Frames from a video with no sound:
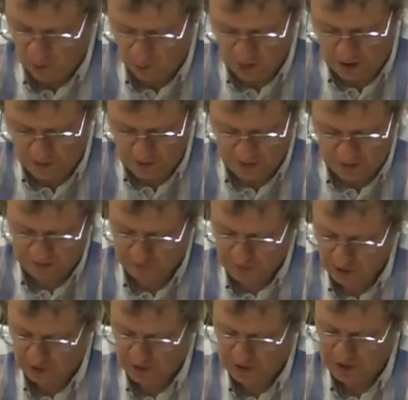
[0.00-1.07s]
caught up in this
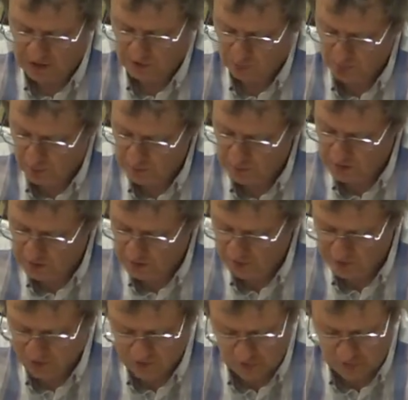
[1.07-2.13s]
middle class problem, and I have
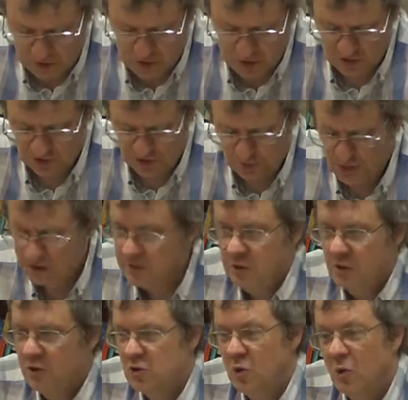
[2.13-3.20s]
a suspicion it has been
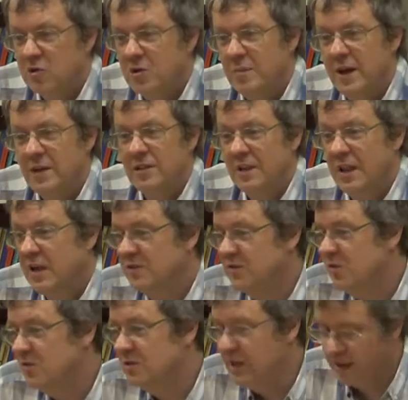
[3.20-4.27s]
talked about the last
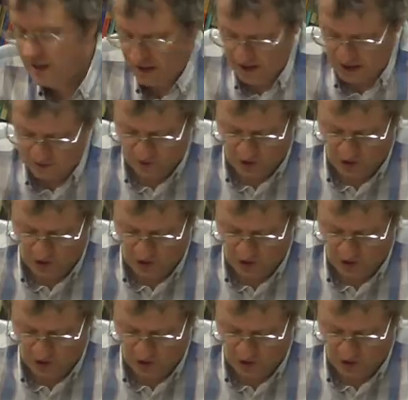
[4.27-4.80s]
few decades.